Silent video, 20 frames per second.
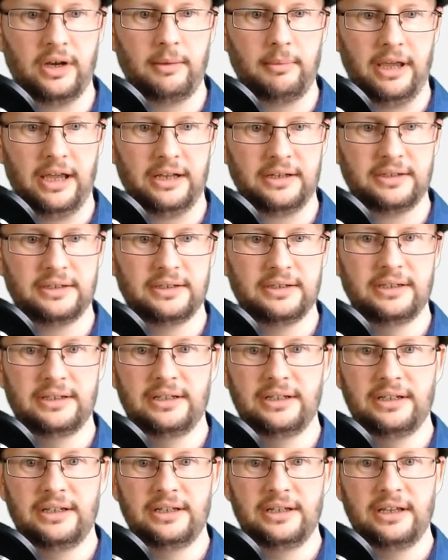about
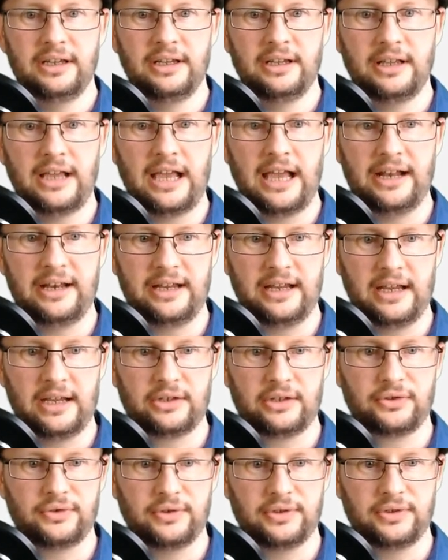adding
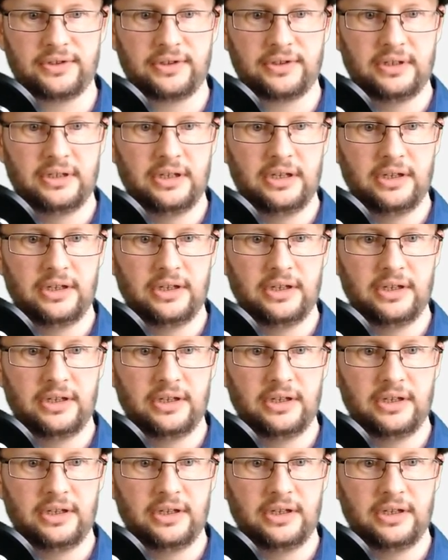extras.